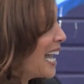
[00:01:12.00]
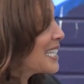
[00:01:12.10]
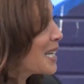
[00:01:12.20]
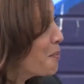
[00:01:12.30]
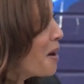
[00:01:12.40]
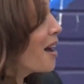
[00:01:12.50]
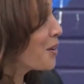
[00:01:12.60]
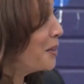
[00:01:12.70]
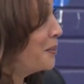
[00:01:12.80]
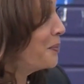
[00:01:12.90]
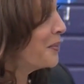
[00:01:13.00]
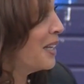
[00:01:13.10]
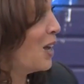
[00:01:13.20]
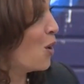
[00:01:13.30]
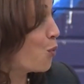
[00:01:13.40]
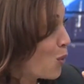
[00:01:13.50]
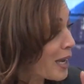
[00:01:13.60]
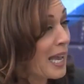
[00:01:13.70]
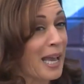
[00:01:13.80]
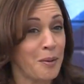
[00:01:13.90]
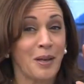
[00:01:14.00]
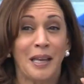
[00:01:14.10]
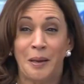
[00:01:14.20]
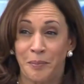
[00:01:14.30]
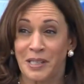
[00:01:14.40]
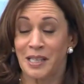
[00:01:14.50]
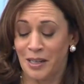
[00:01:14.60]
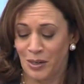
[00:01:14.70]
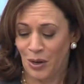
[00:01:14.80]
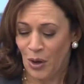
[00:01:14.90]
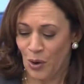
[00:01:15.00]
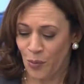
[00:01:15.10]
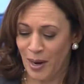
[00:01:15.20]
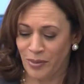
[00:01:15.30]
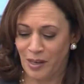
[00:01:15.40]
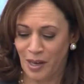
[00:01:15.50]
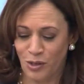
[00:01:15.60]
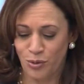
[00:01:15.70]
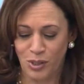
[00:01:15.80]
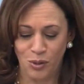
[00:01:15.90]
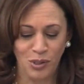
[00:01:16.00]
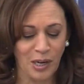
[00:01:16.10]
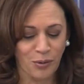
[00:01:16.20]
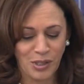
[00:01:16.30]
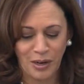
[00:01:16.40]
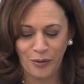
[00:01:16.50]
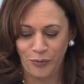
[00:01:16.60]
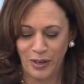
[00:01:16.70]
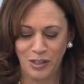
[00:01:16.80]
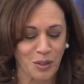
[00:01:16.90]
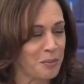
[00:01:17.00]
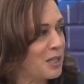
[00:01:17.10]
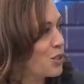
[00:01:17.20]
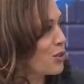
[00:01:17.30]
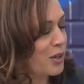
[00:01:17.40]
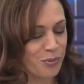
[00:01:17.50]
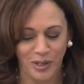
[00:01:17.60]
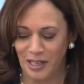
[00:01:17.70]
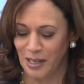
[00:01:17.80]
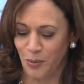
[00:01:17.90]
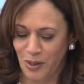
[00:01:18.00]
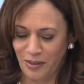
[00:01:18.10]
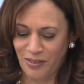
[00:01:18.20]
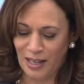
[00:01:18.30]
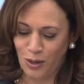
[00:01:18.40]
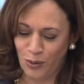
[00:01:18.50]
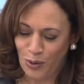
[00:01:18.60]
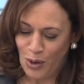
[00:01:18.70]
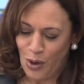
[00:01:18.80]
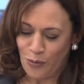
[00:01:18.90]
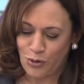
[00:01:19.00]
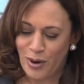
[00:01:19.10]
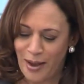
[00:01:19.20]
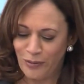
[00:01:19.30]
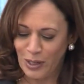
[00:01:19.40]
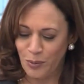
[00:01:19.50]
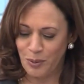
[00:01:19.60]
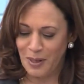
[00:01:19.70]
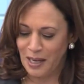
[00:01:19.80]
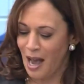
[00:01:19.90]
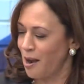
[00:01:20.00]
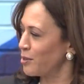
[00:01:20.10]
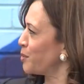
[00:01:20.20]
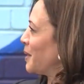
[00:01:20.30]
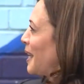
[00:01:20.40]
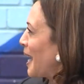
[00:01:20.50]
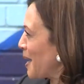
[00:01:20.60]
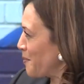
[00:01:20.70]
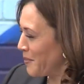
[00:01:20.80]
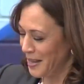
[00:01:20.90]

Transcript: as a model of what can be done around the country. So Secretary Fudge, Administrator Regan, I want to thank you for traveling with me. Congressman Lamb,